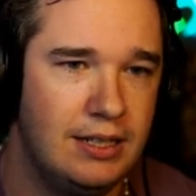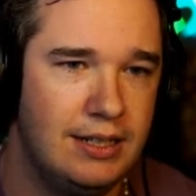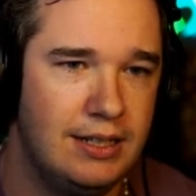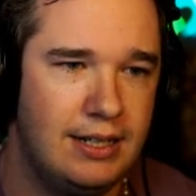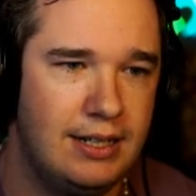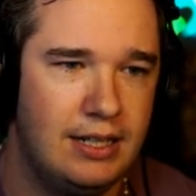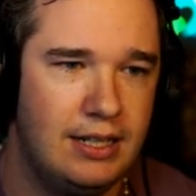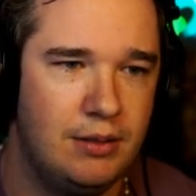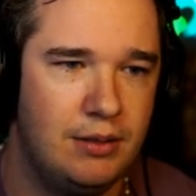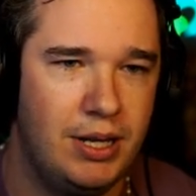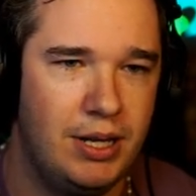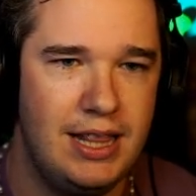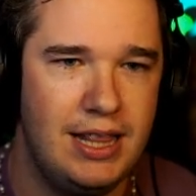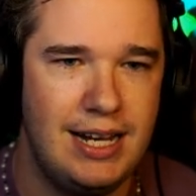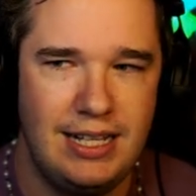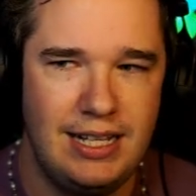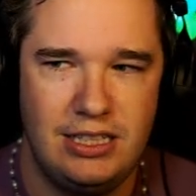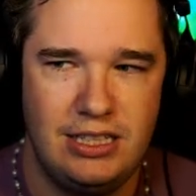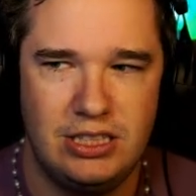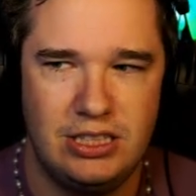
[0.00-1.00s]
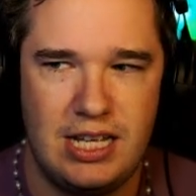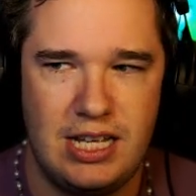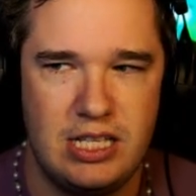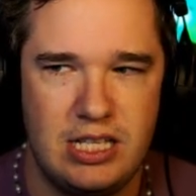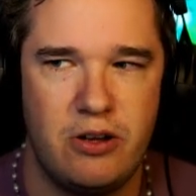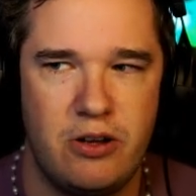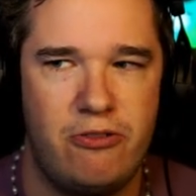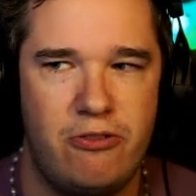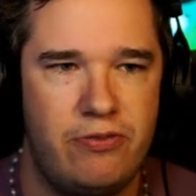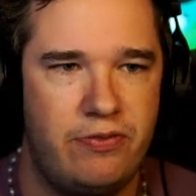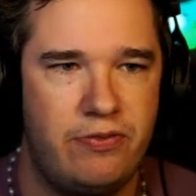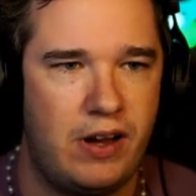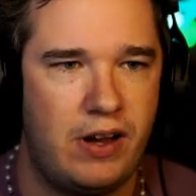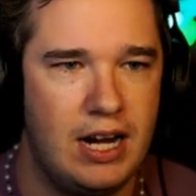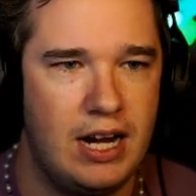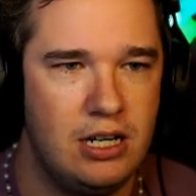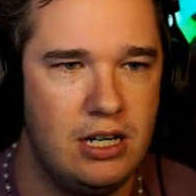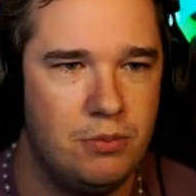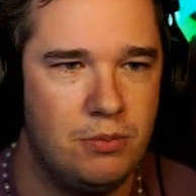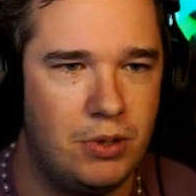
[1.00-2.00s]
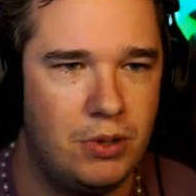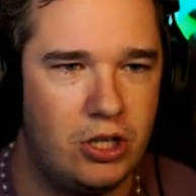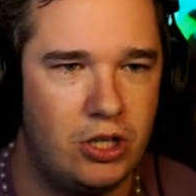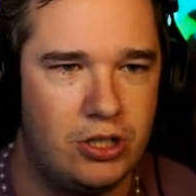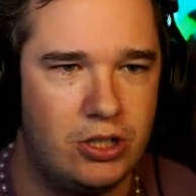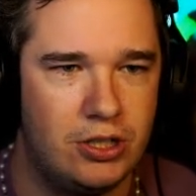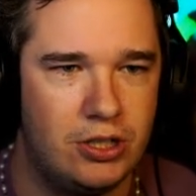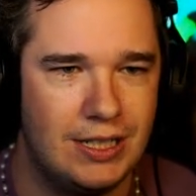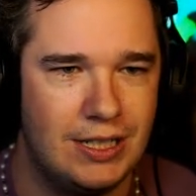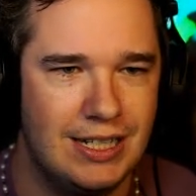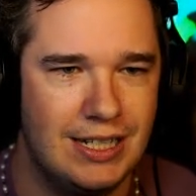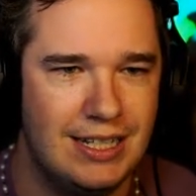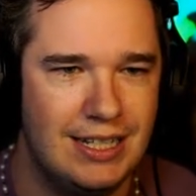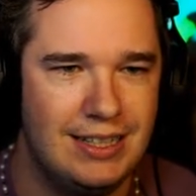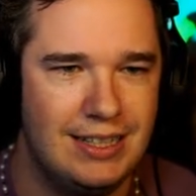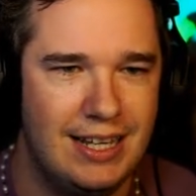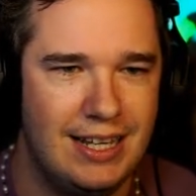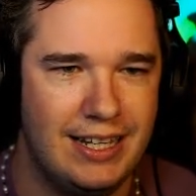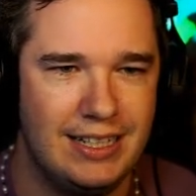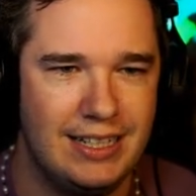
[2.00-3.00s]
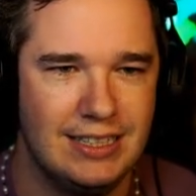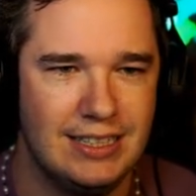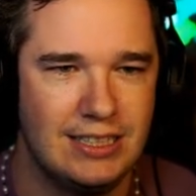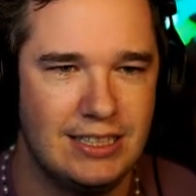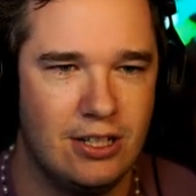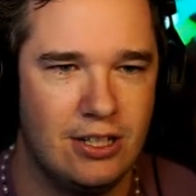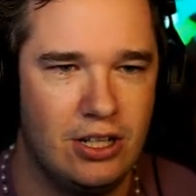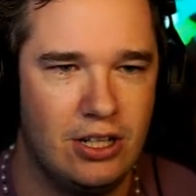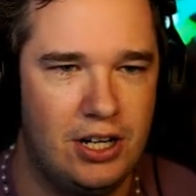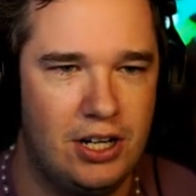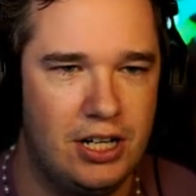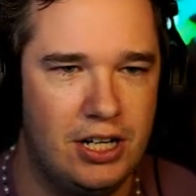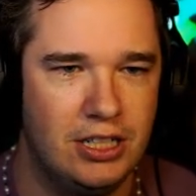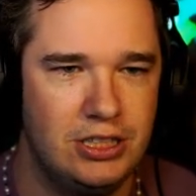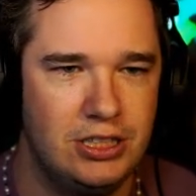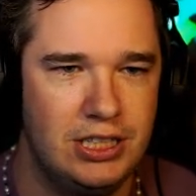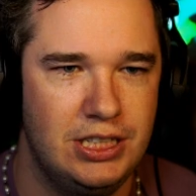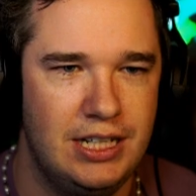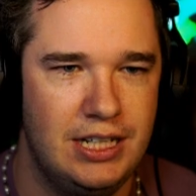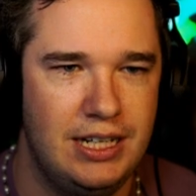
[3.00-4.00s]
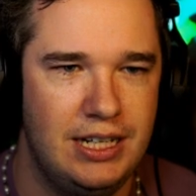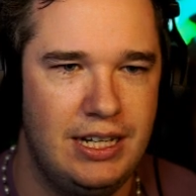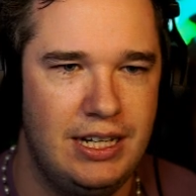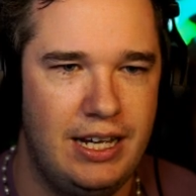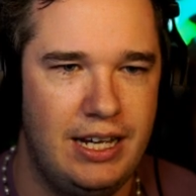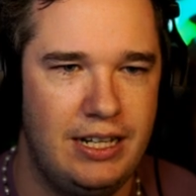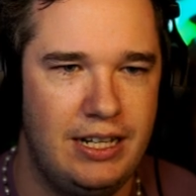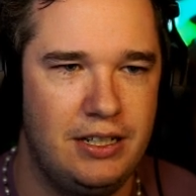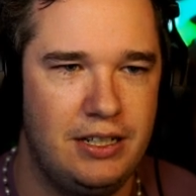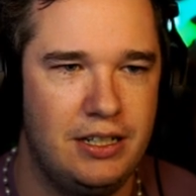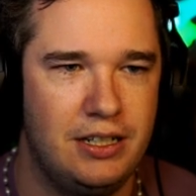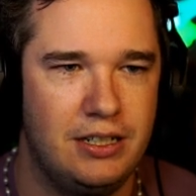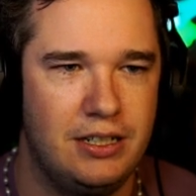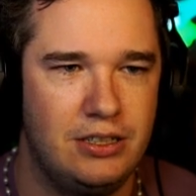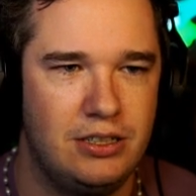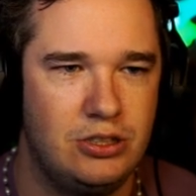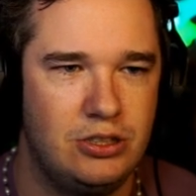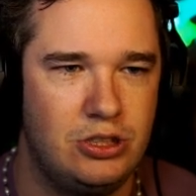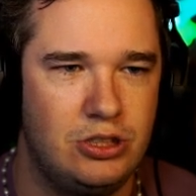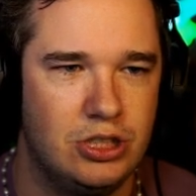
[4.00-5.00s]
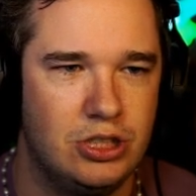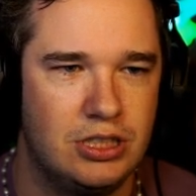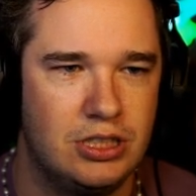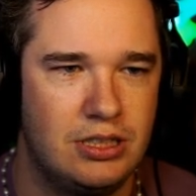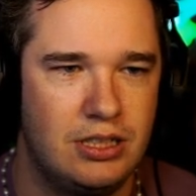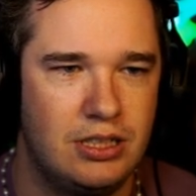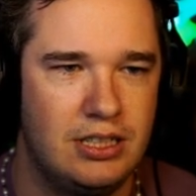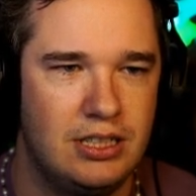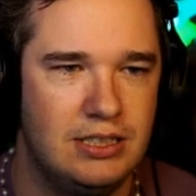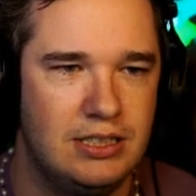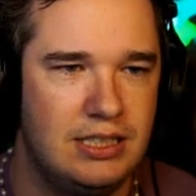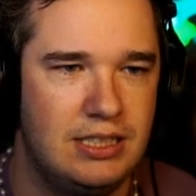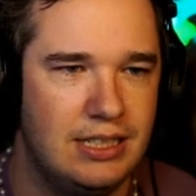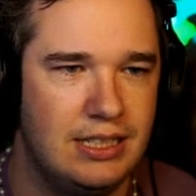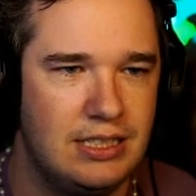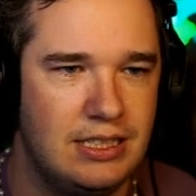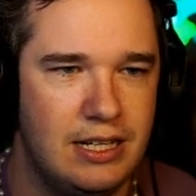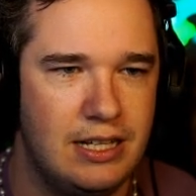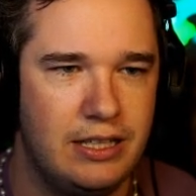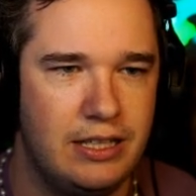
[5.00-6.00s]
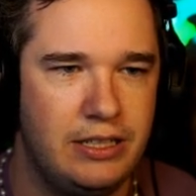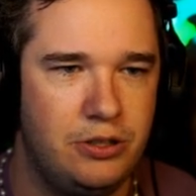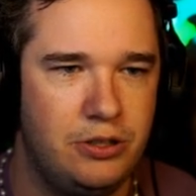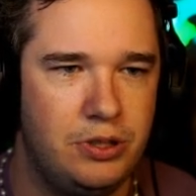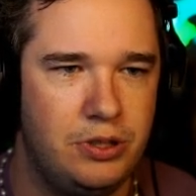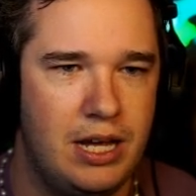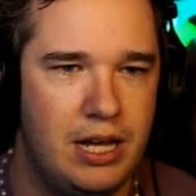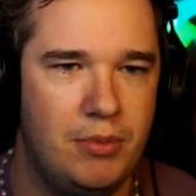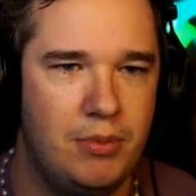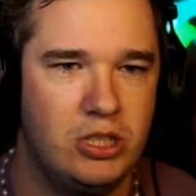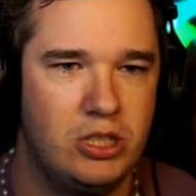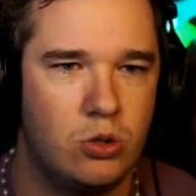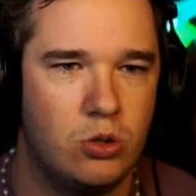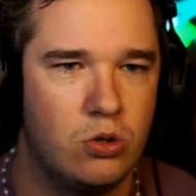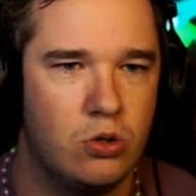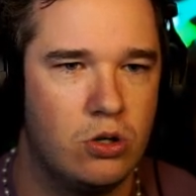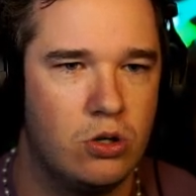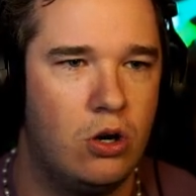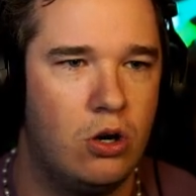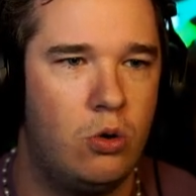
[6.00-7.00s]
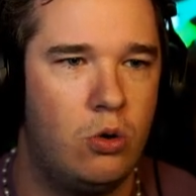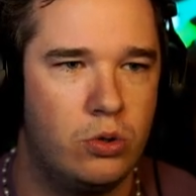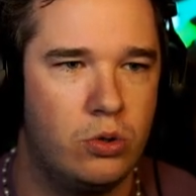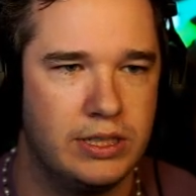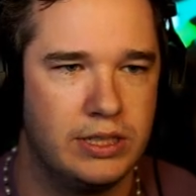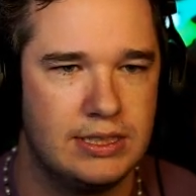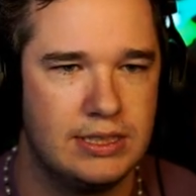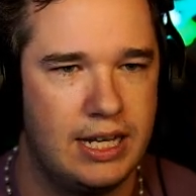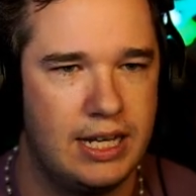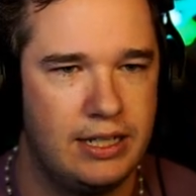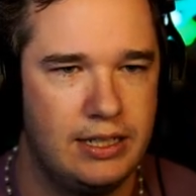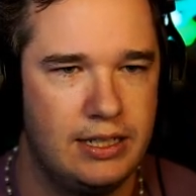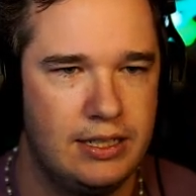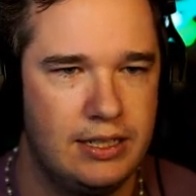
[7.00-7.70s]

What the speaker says: And then he just has a fireball that he gets to launch and just consistently do damage or hold a site.